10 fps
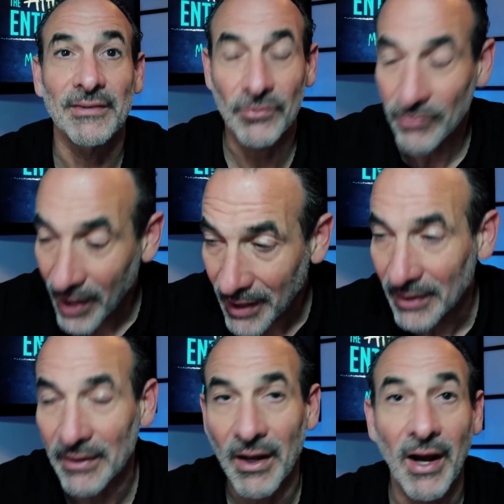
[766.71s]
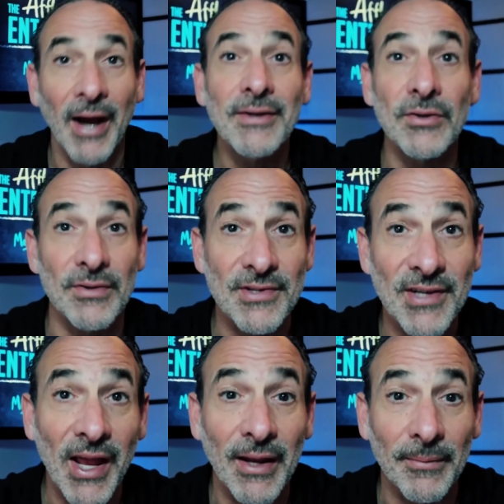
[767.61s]
Great, I do the
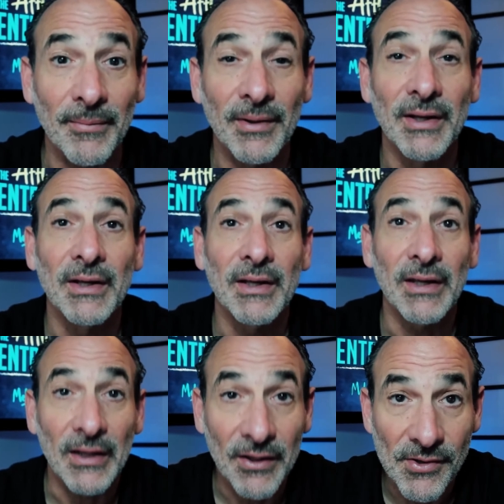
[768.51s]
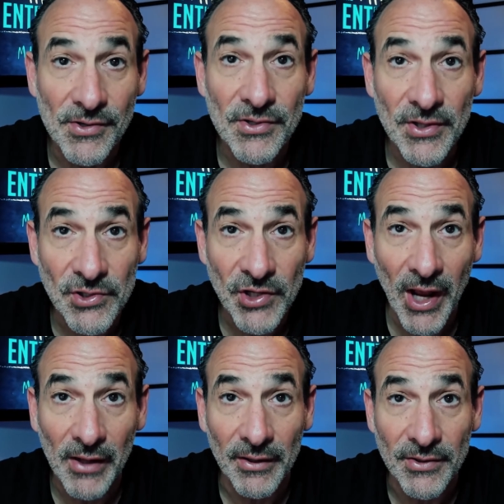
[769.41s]
same. Here's the
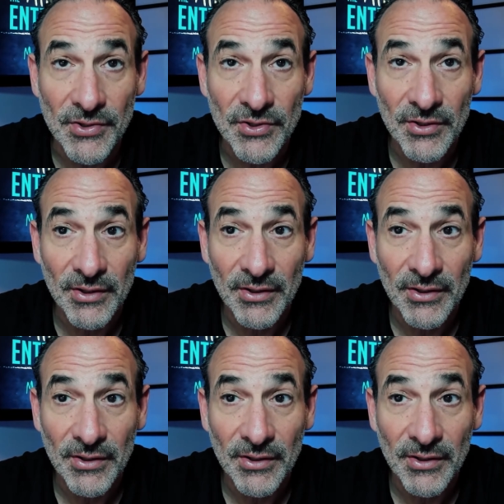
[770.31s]
challenge.